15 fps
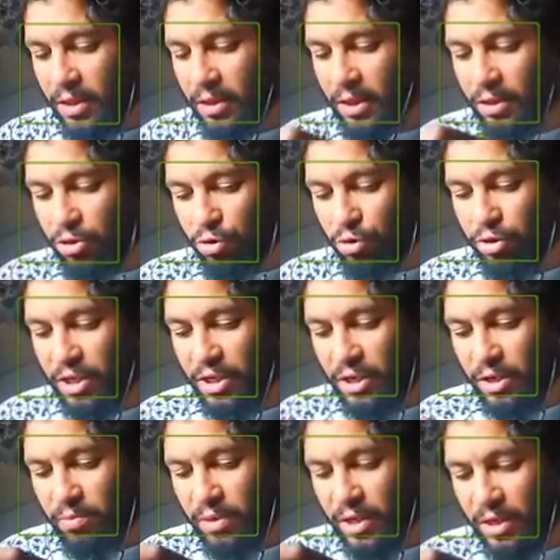Then 3
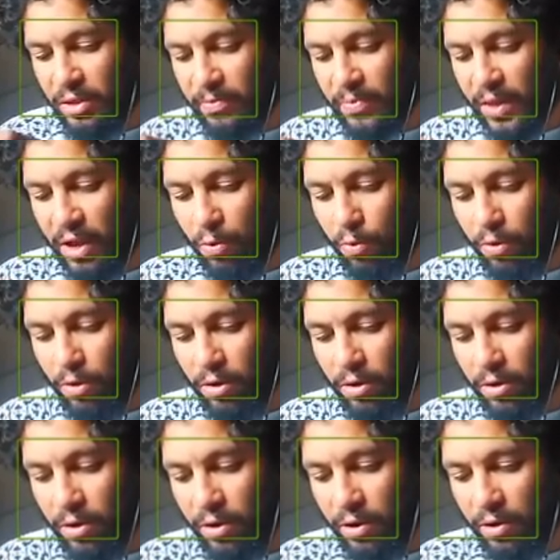young men that were